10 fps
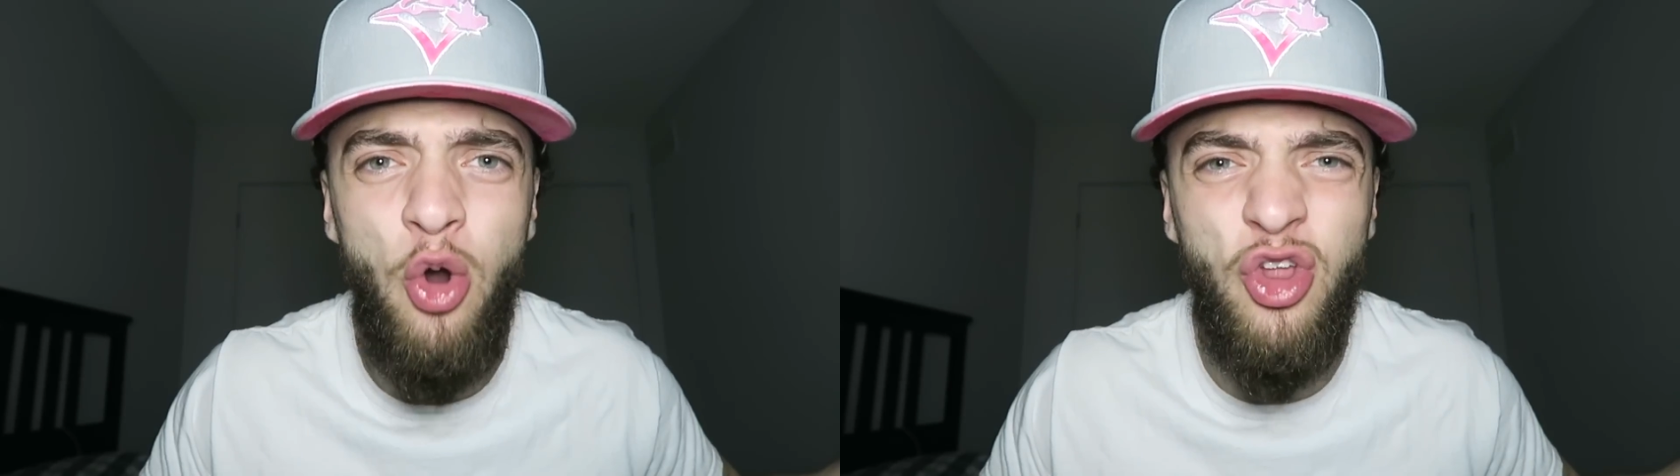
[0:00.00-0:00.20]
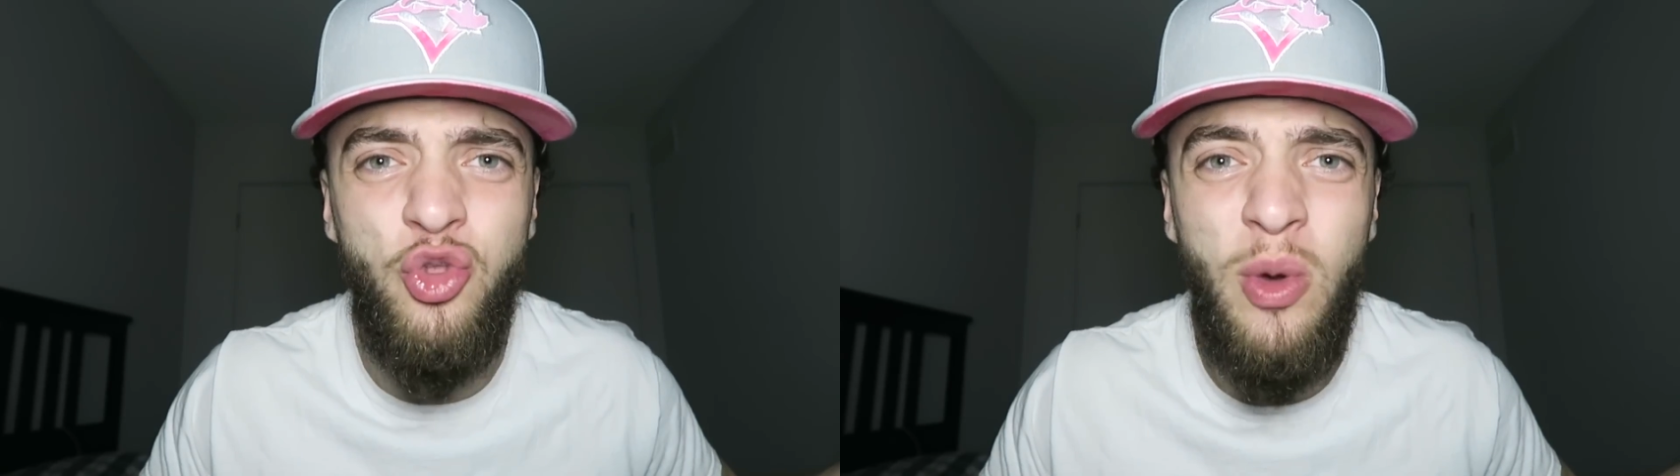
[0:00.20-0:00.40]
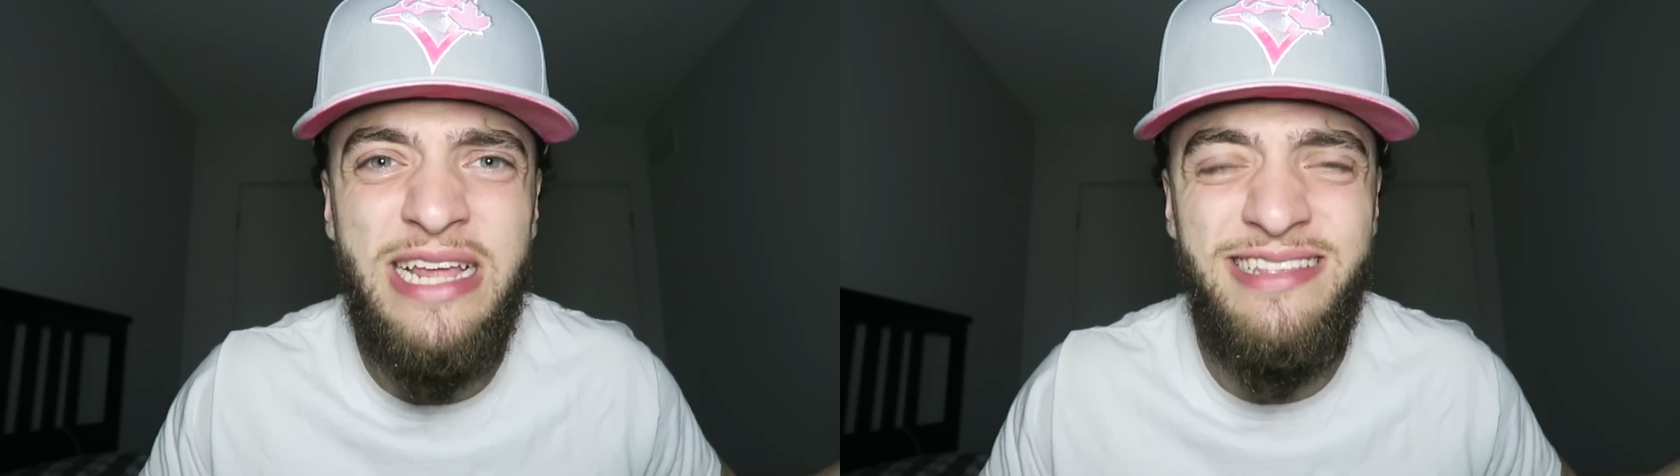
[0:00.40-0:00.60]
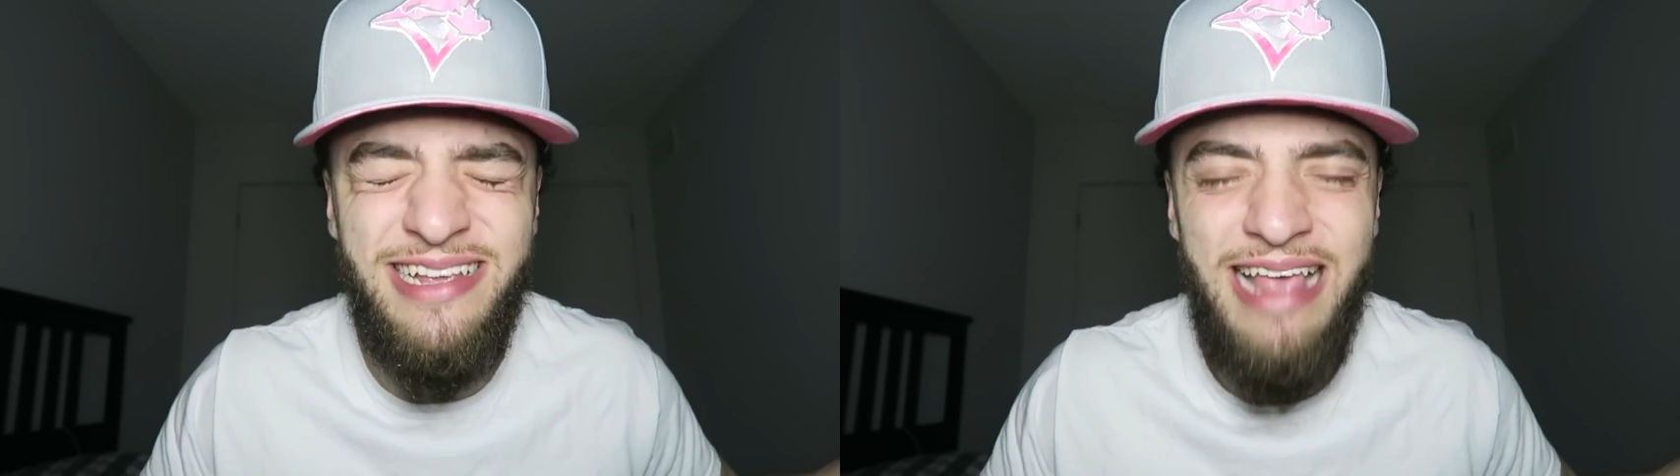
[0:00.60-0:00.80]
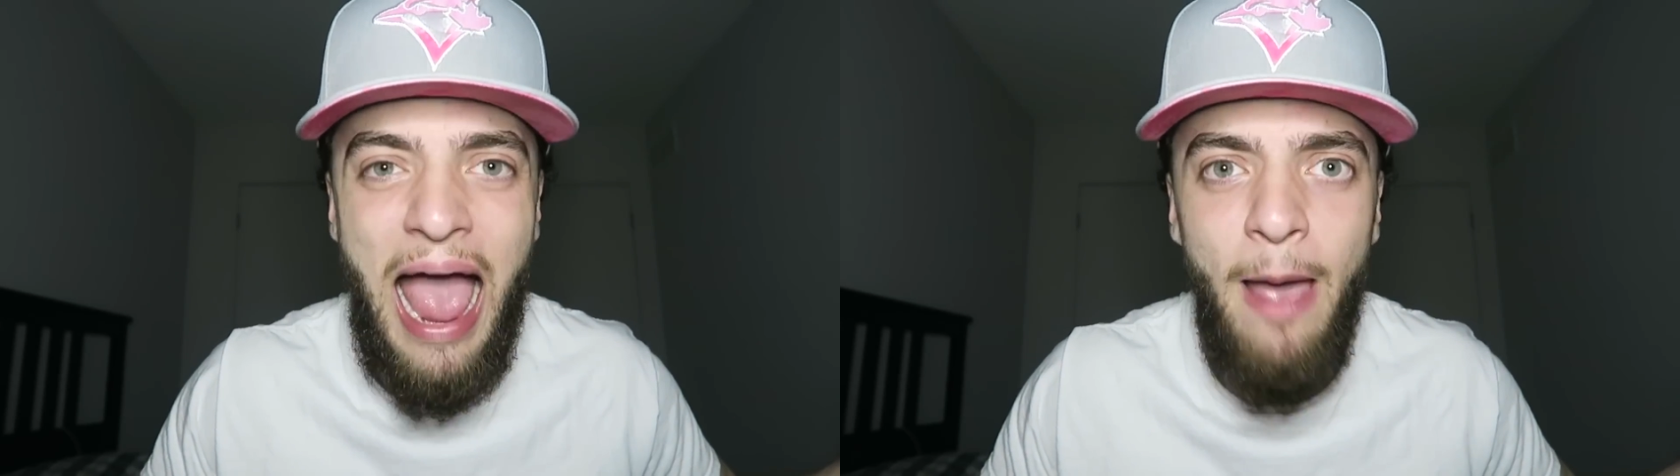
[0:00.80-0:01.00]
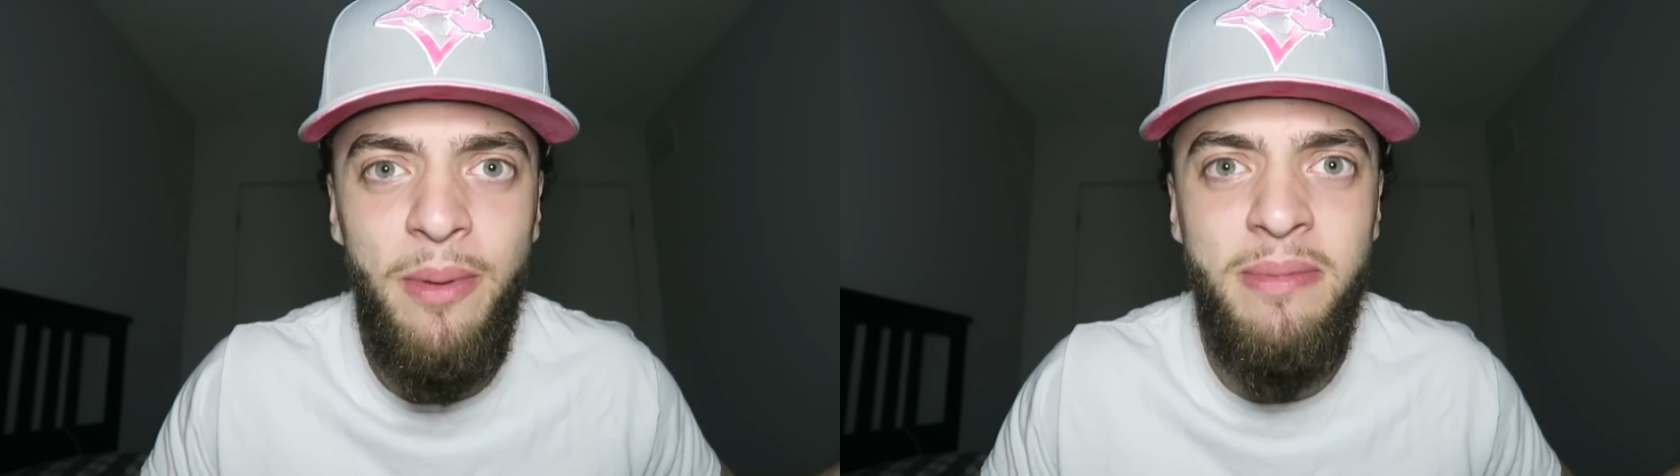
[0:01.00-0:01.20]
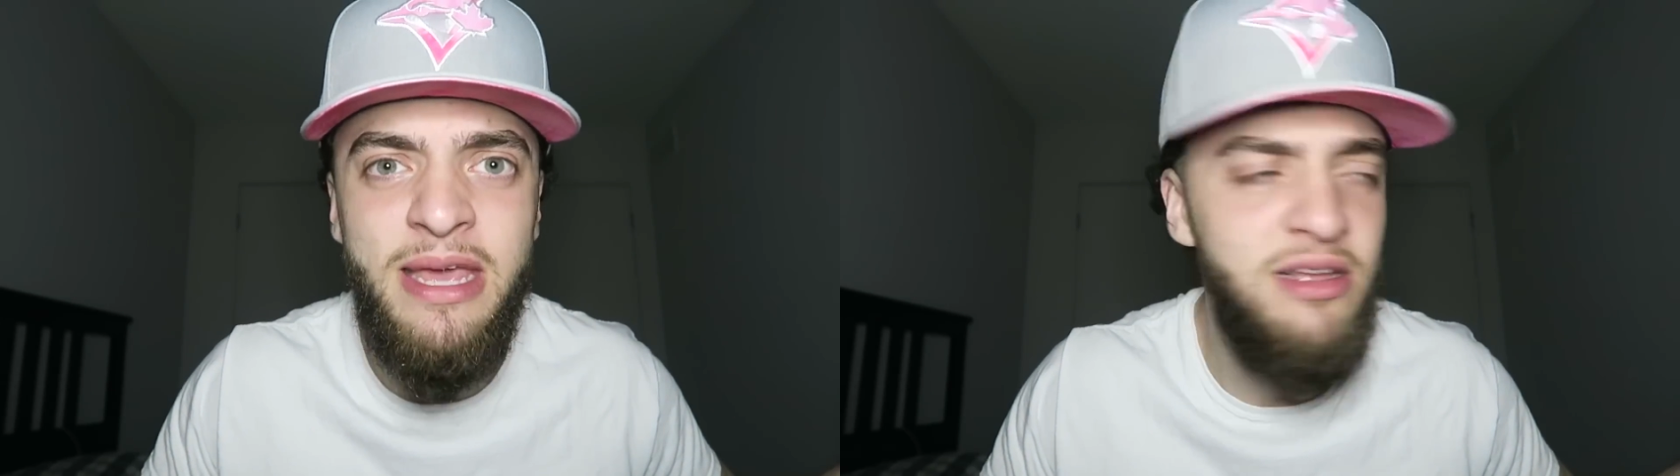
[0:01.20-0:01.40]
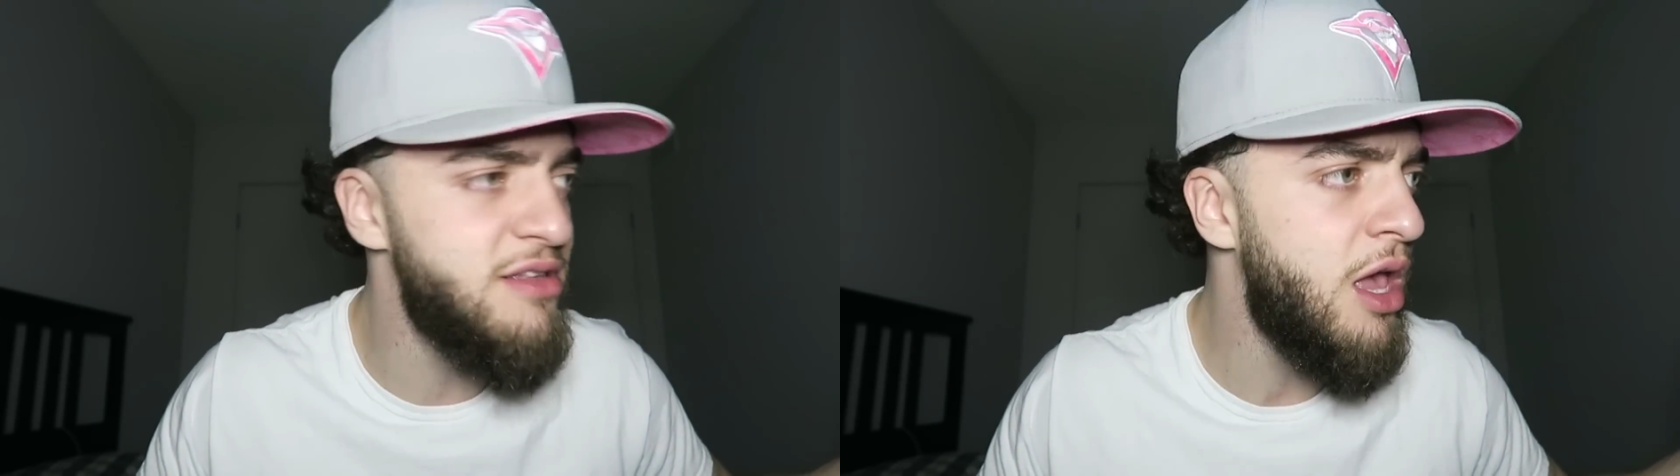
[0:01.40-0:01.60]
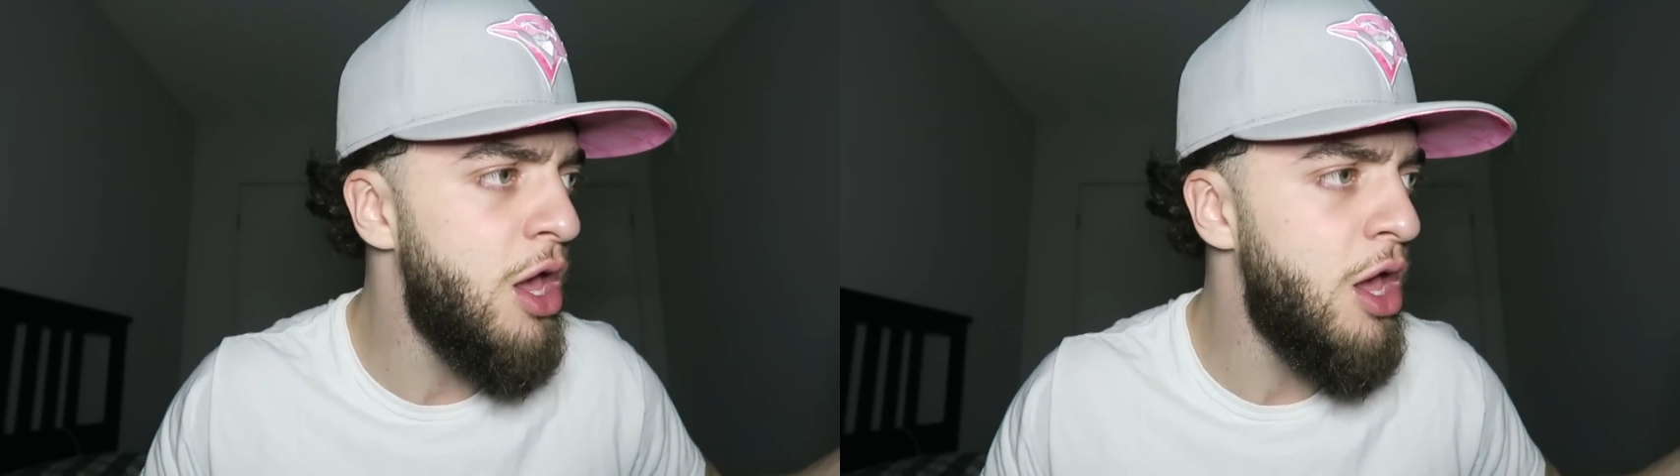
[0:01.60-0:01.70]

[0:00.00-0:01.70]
order 26 Happy Meals.